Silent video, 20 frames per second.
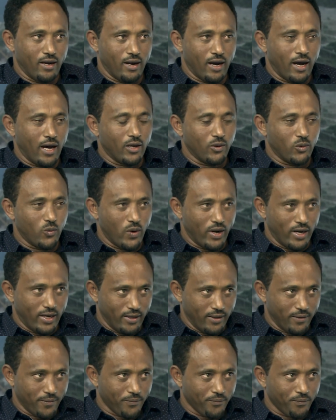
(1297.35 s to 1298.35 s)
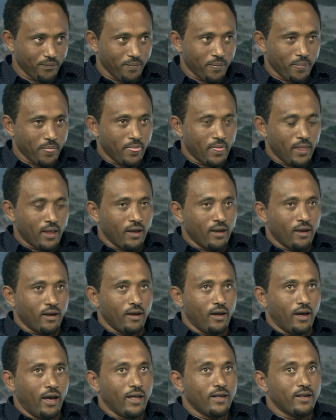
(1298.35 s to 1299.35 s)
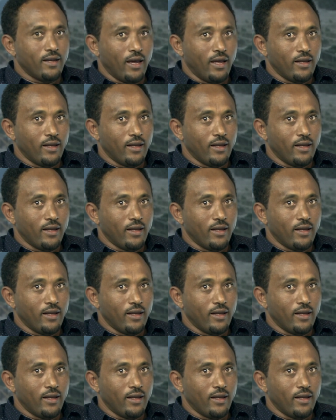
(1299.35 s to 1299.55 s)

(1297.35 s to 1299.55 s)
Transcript: annually. And